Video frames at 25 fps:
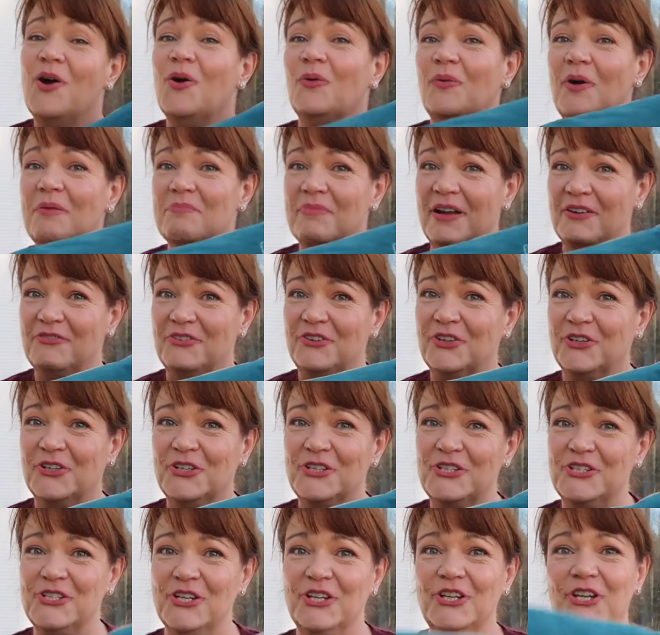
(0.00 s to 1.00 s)
went back for the
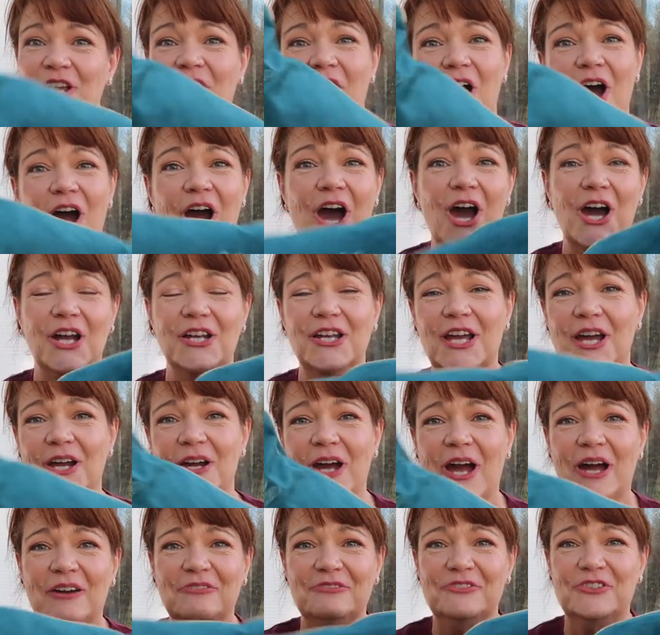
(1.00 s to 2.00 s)
cushion, and I
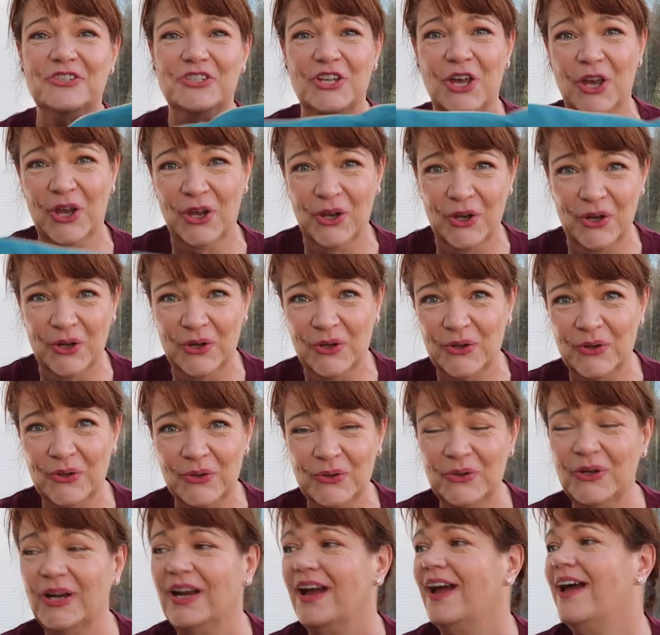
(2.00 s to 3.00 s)
have
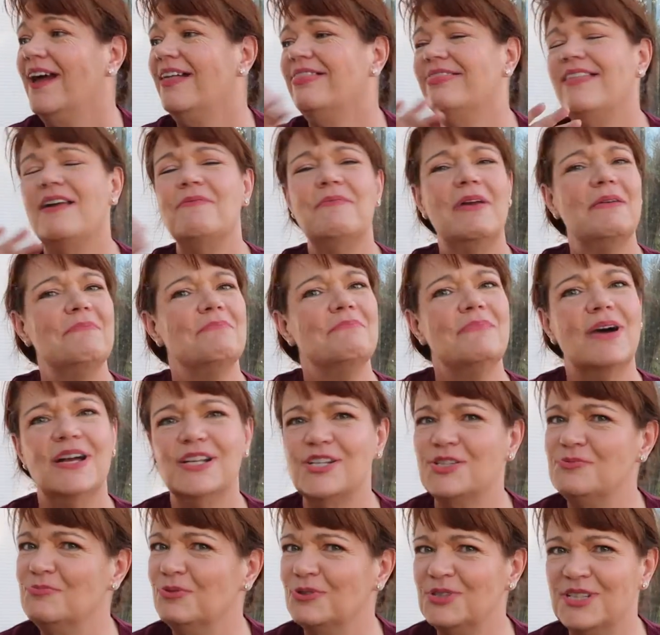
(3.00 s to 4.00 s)
two. They make
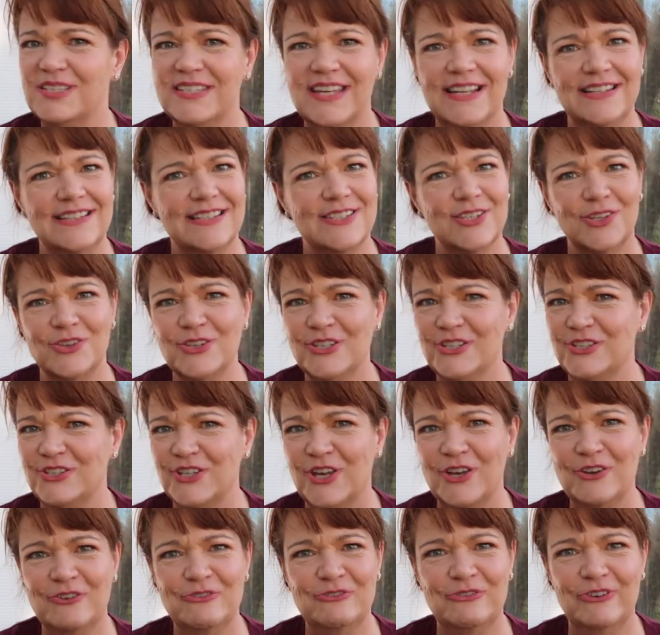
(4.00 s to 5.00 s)
much more sense on the
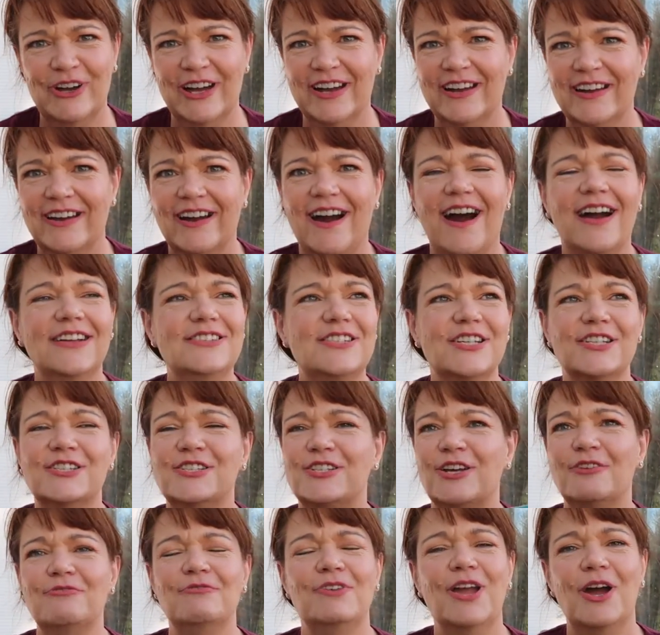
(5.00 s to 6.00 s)
sofa. I just
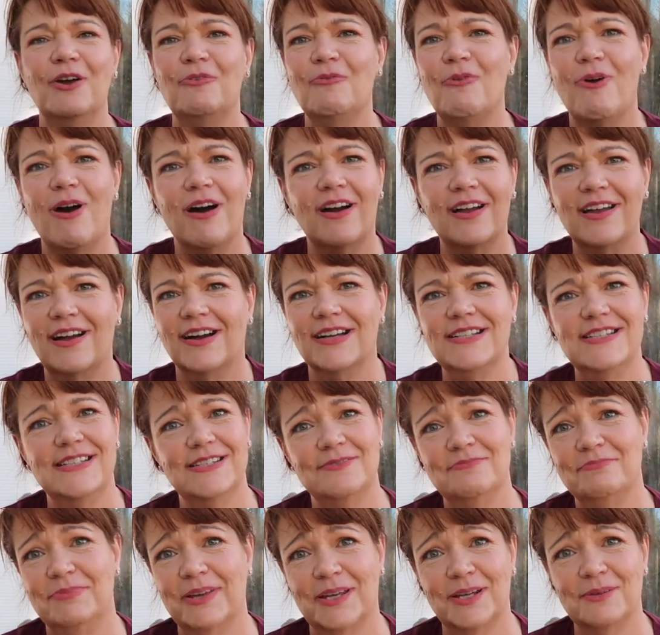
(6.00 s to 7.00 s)
don't know why I
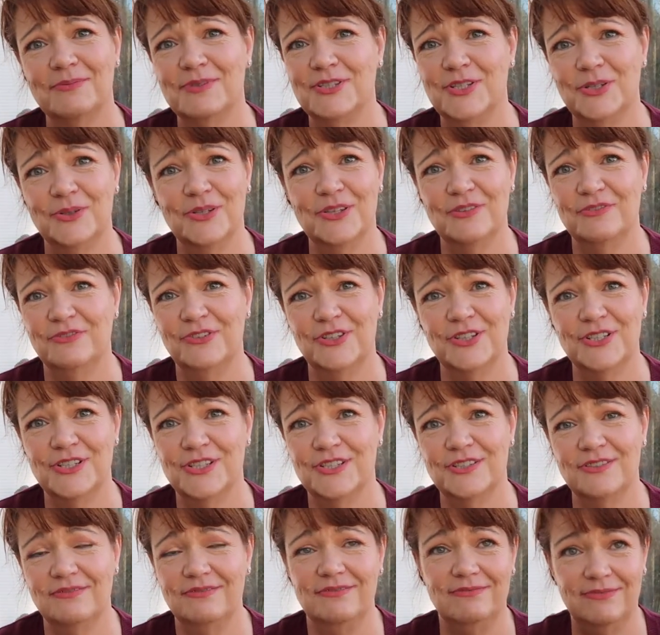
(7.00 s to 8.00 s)
didn't pick up two at the
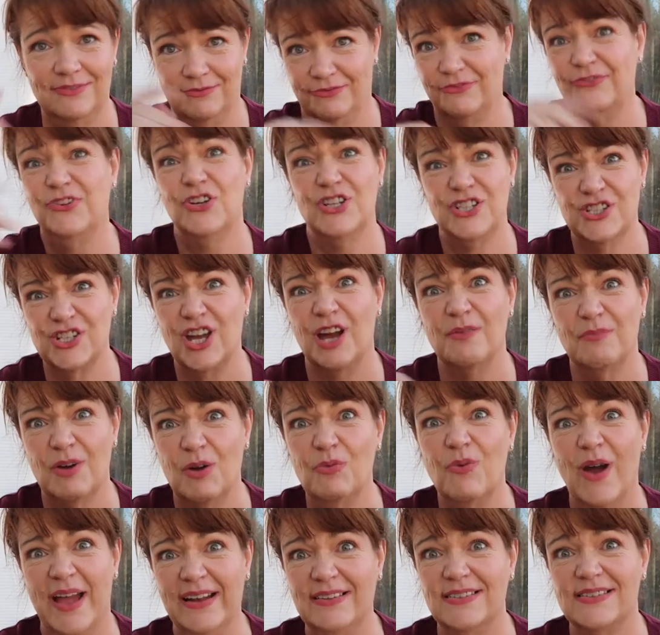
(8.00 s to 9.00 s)
first first time I
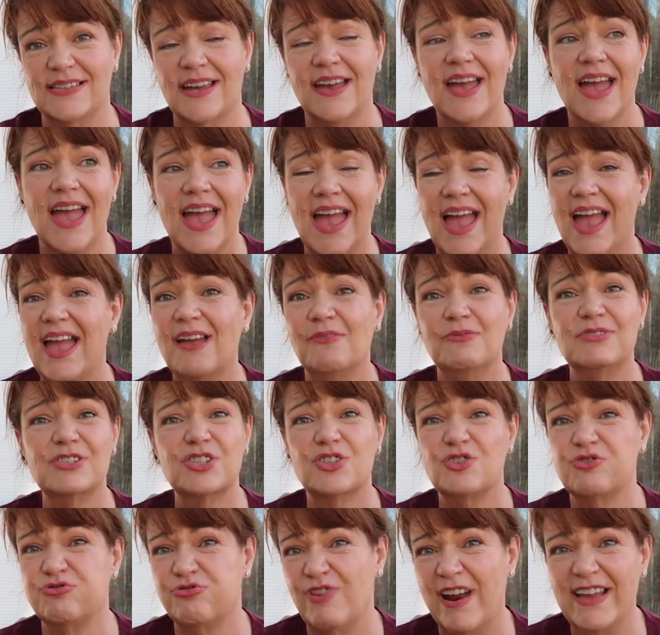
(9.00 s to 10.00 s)
went. It was
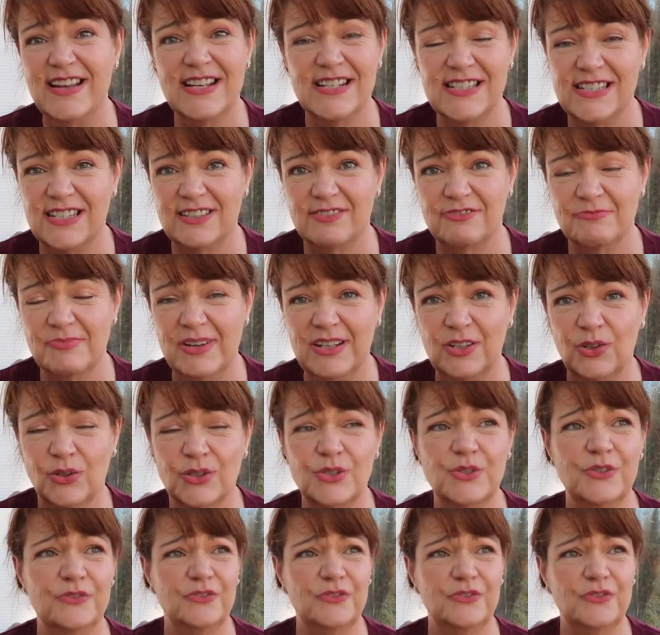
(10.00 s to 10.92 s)
crazy of me not to